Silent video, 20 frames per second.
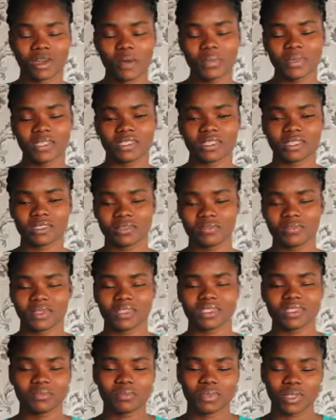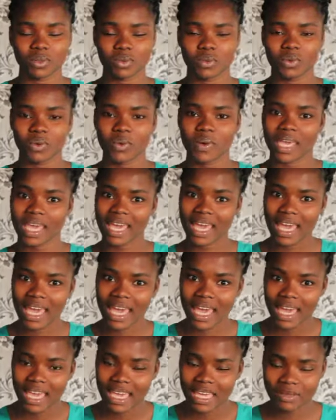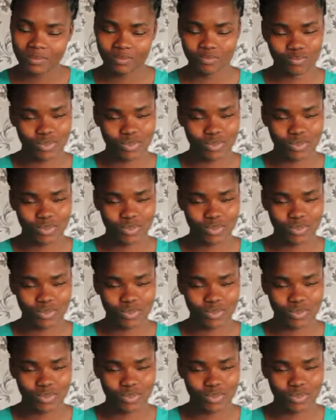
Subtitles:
comment section box below. Okay.